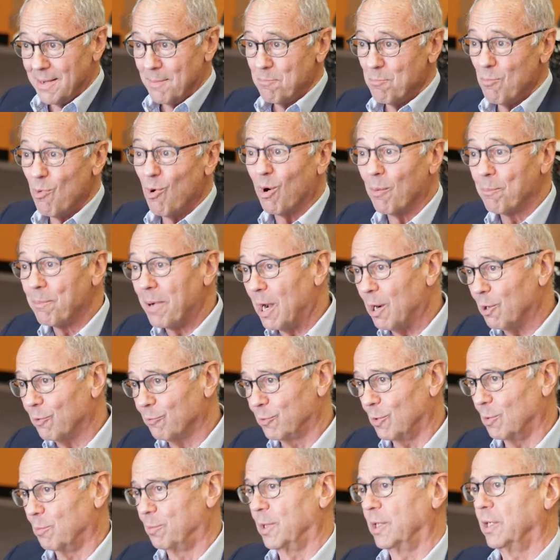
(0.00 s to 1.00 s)
more
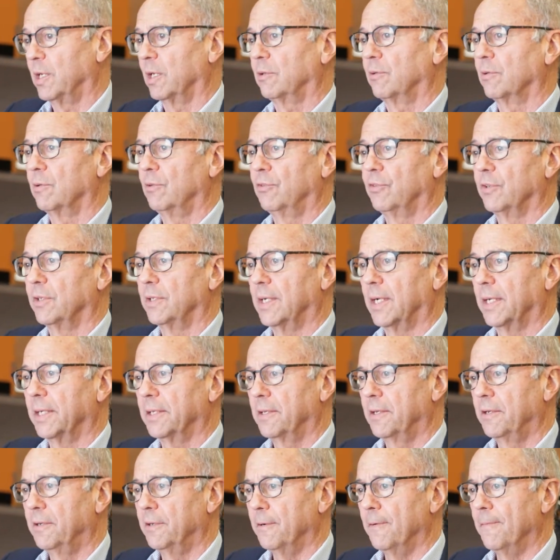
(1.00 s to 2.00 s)
powerful predictors than
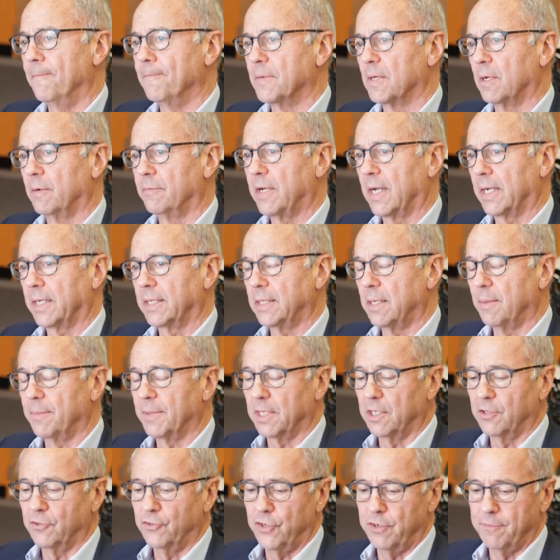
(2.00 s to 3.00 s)
IQ of
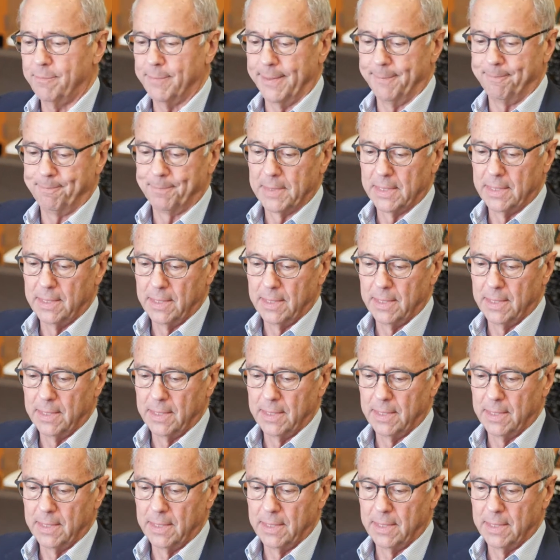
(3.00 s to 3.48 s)
academic achievement.